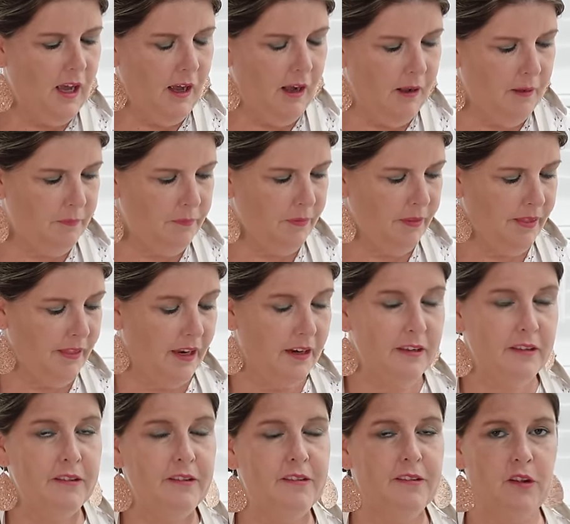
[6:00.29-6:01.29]
Um, that
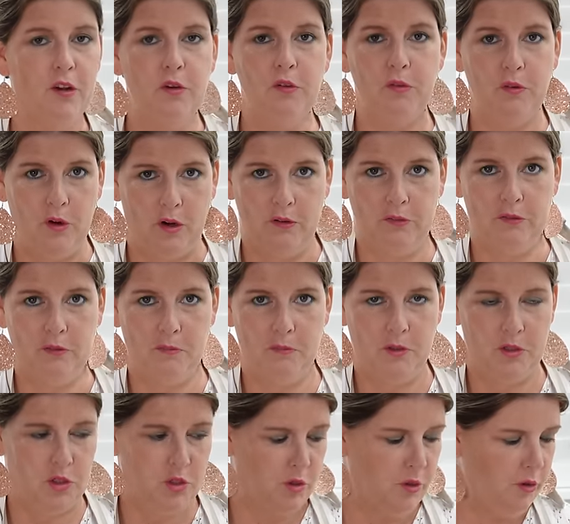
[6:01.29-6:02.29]
is so far from
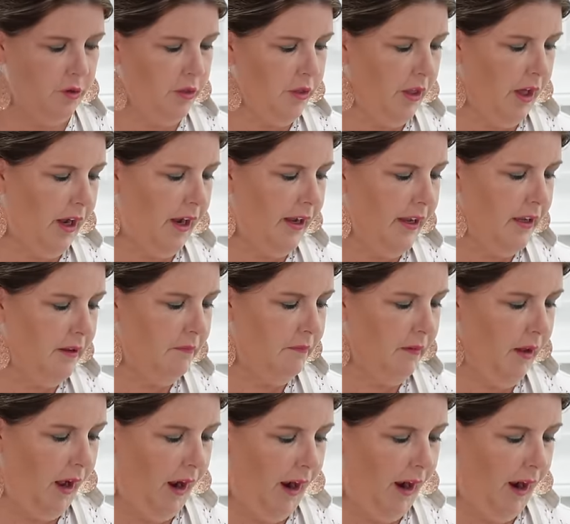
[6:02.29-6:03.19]
the truth. I am,